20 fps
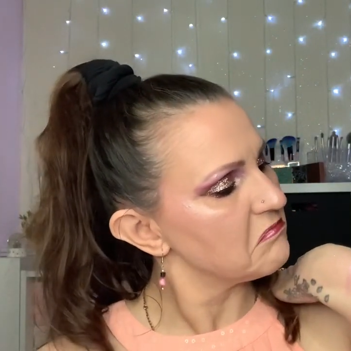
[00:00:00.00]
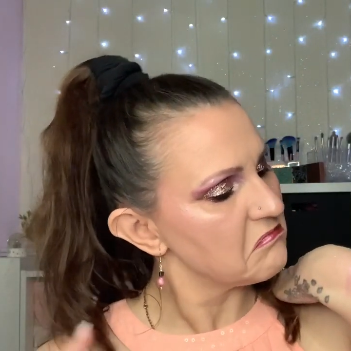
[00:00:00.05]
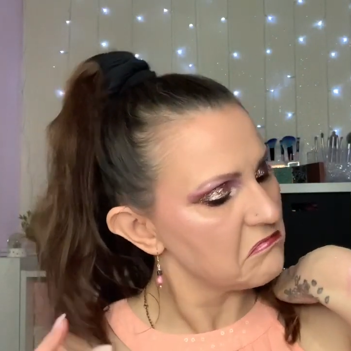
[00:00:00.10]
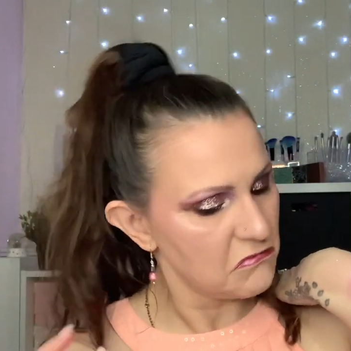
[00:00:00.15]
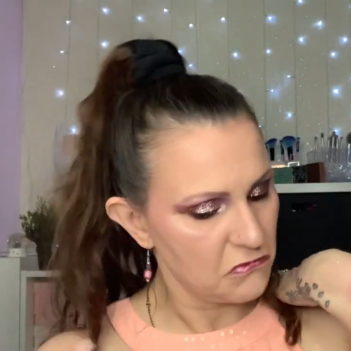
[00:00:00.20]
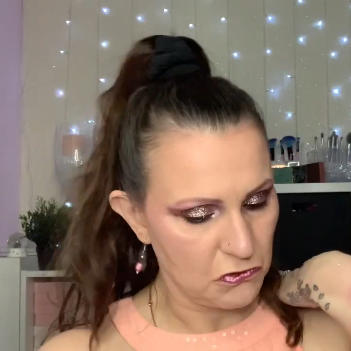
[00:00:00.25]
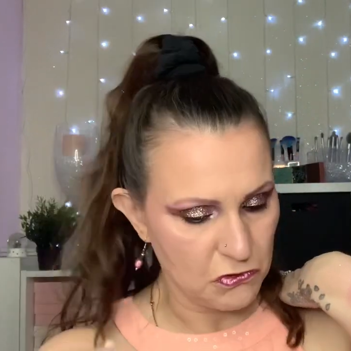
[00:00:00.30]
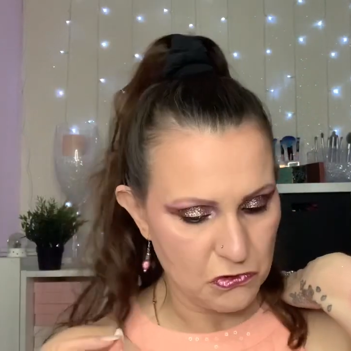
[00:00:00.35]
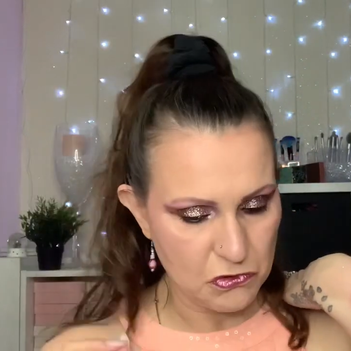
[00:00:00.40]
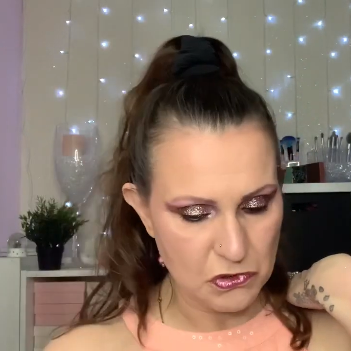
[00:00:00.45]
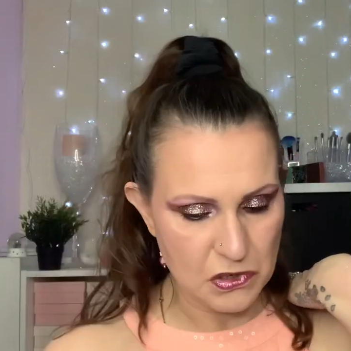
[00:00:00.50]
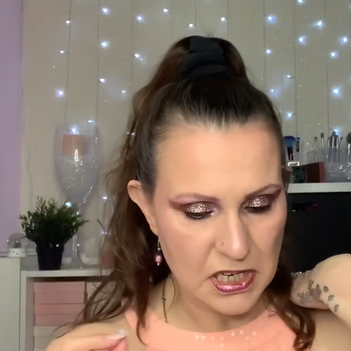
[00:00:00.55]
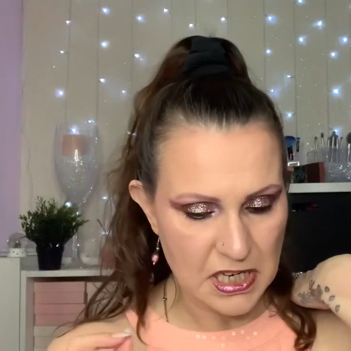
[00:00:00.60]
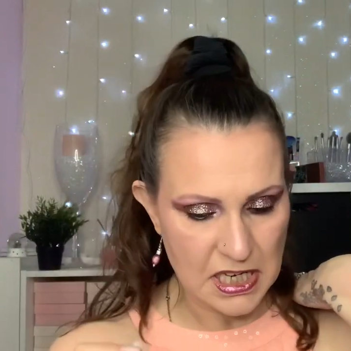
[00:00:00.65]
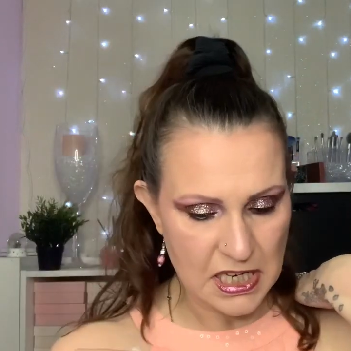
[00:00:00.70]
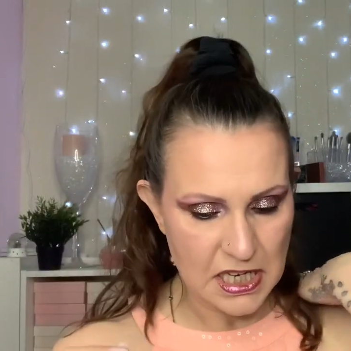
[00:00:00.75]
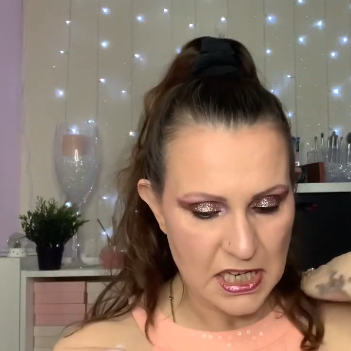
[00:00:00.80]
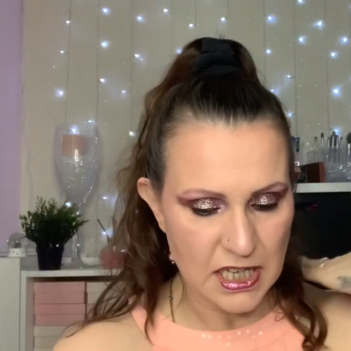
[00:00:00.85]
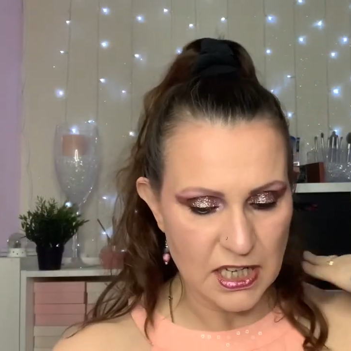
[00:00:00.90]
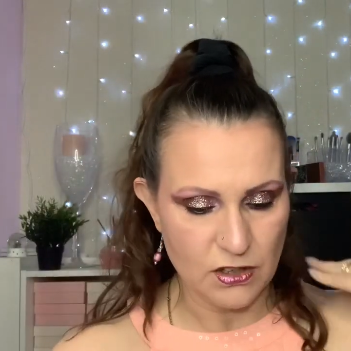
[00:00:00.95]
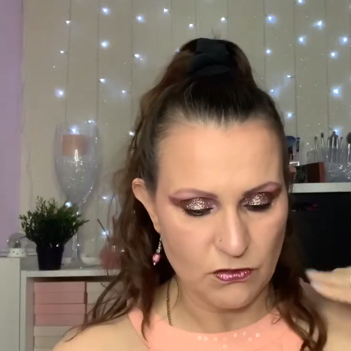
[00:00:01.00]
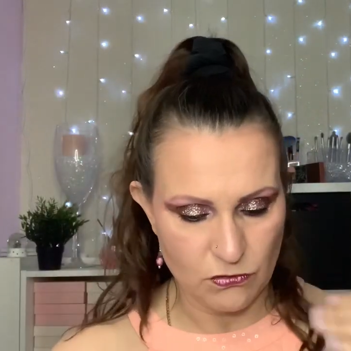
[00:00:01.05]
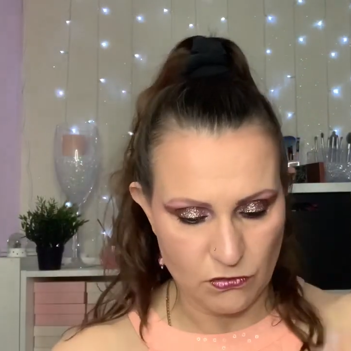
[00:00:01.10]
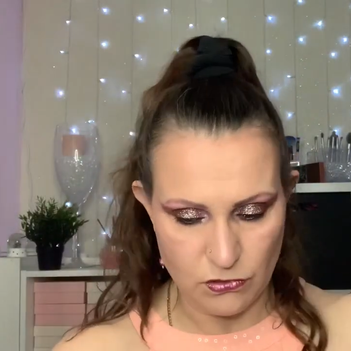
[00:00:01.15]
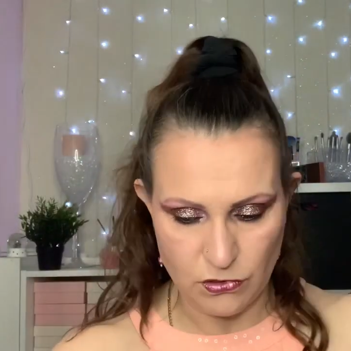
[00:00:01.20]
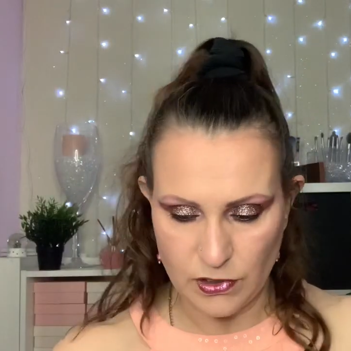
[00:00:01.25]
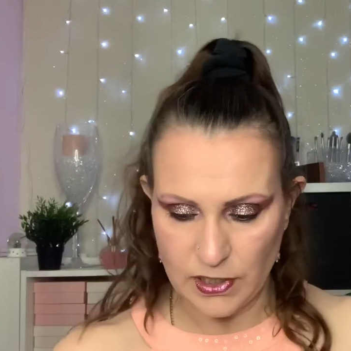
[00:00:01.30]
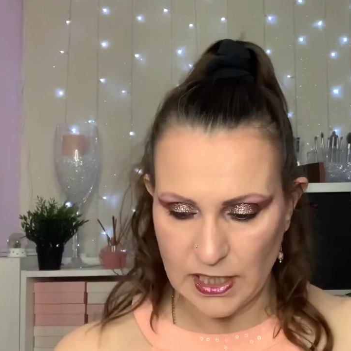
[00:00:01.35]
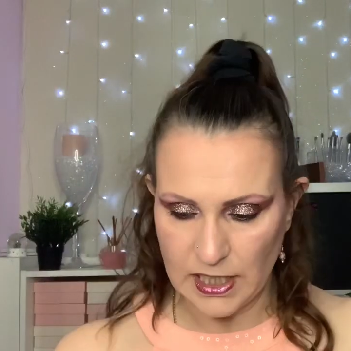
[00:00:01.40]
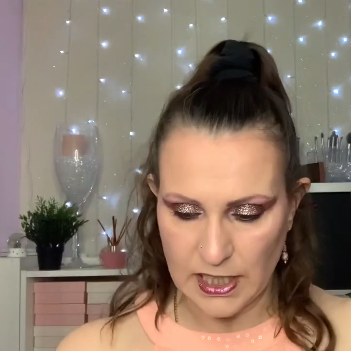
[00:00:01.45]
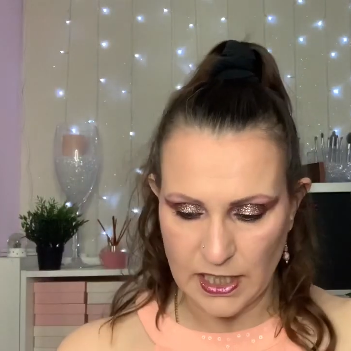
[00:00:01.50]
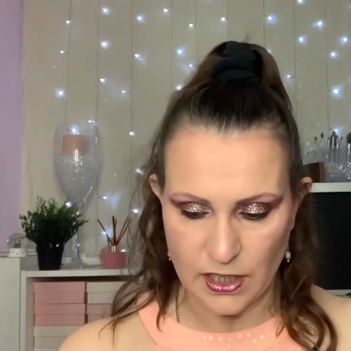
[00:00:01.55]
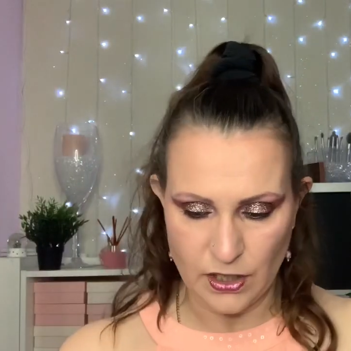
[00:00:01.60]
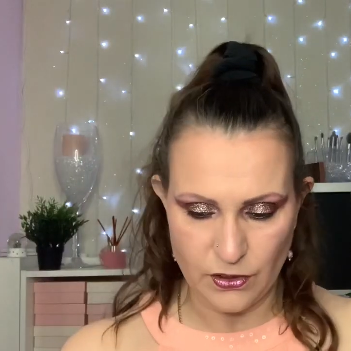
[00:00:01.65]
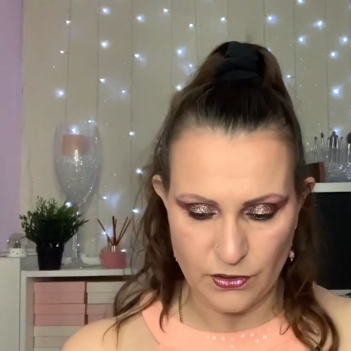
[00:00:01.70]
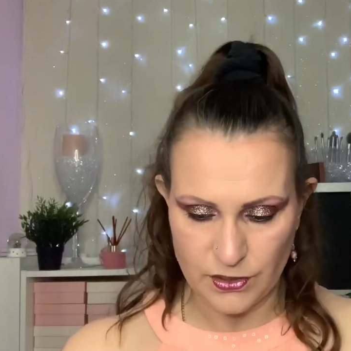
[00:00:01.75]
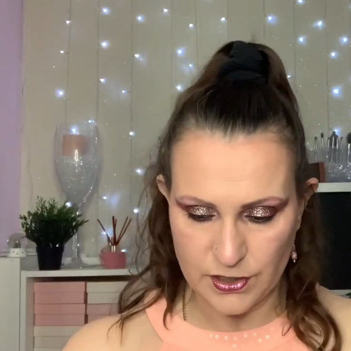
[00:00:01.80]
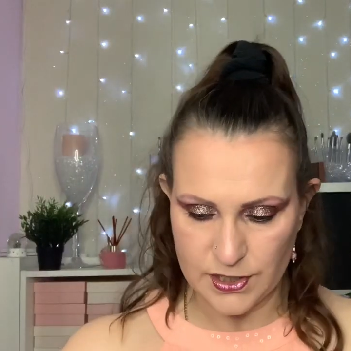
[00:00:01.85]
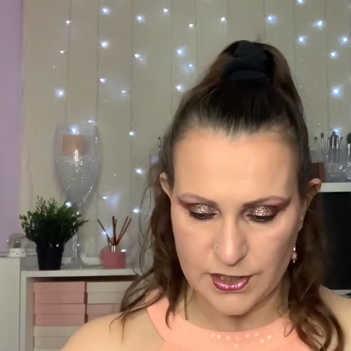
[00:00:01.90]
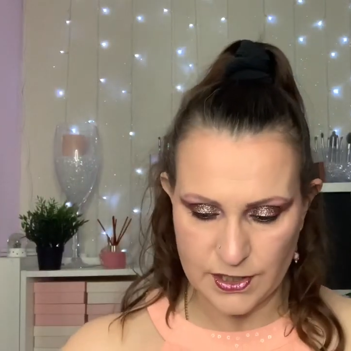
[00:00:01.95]
Really, really
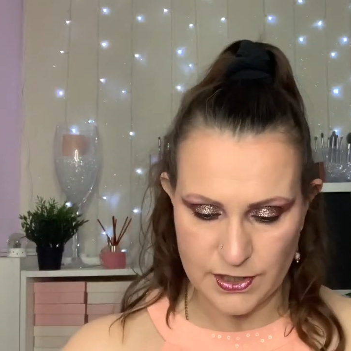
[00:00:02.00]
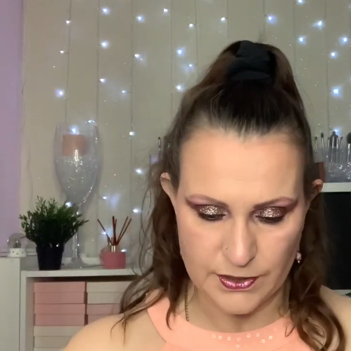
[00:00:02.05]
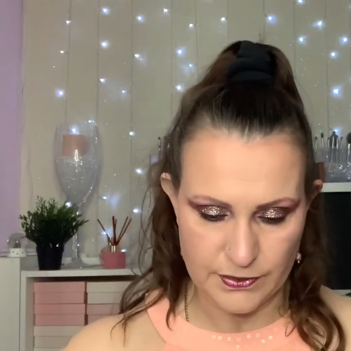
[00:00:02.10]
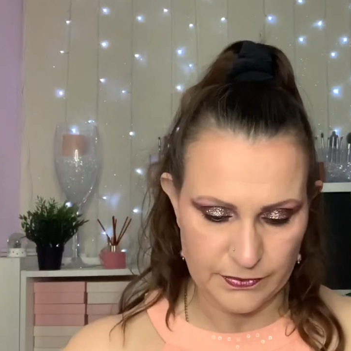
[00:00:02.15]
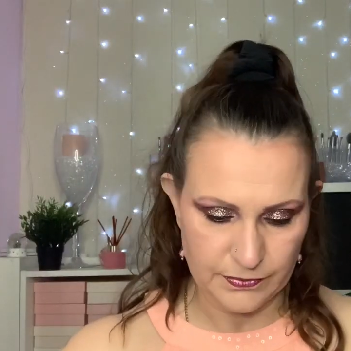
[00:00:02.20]
nice.